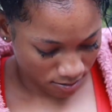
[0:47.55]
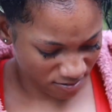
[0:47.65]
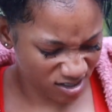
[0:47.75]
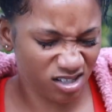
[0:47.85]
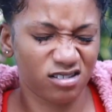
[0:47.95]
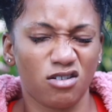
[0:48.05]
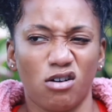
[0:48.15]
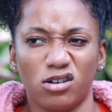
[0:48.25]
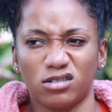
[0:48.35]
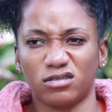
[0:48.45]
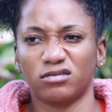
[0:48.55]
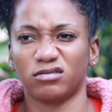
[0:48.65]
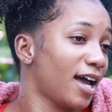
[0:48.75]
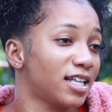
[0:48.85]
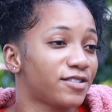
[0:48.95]
what is this called?
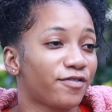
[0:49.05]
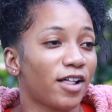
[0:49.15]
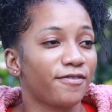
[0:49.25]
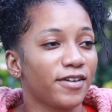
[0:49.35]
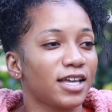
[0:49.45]
It's fluffy,